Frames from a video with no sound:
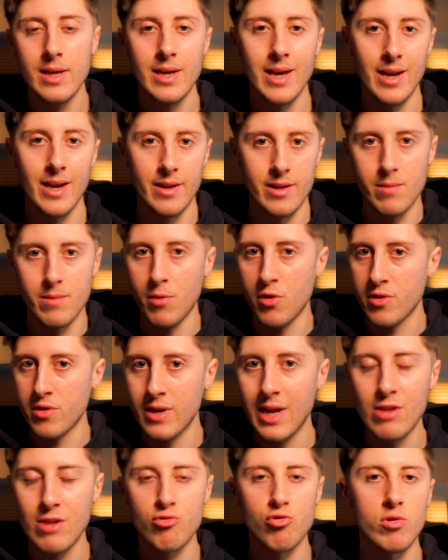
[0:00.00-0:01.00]
and it's the most
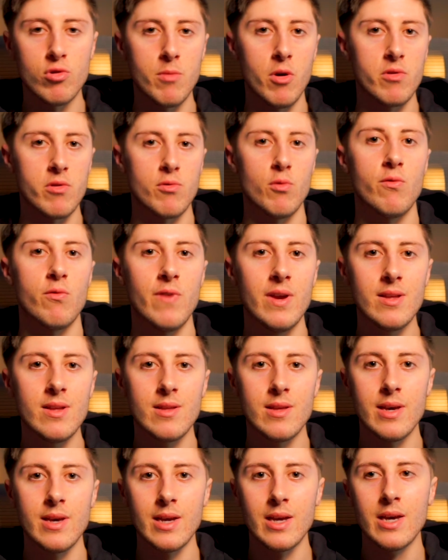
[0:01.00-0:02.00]
natural and most
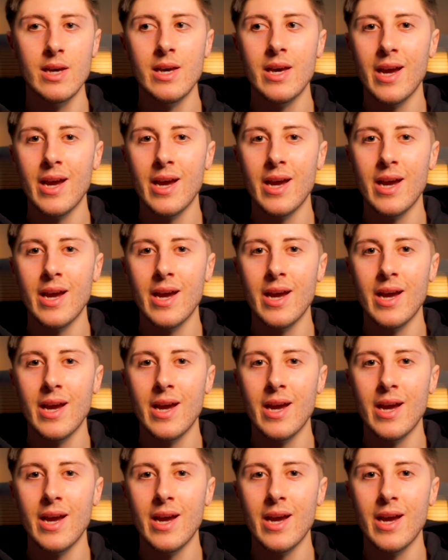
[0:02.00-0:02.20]
authentic,